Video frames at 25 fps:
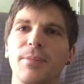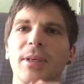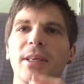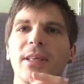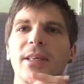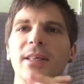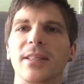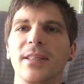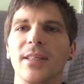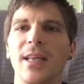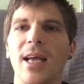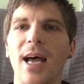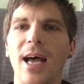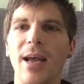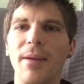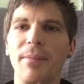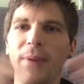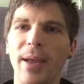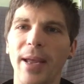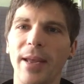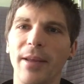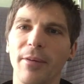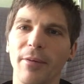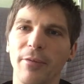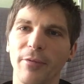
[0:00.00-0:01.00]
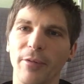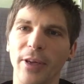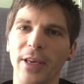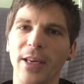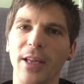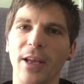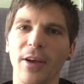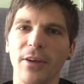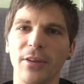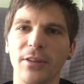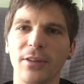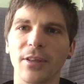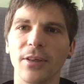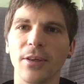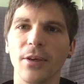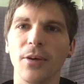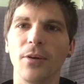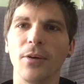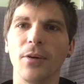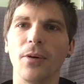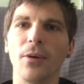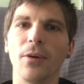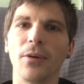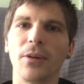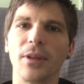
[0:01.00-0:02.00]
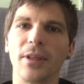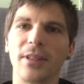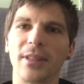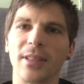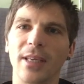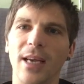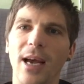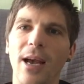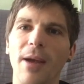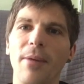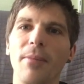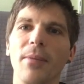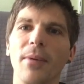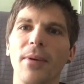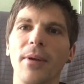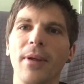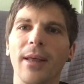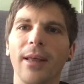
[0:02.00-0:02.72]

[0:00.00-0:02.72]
because I make videos all the time.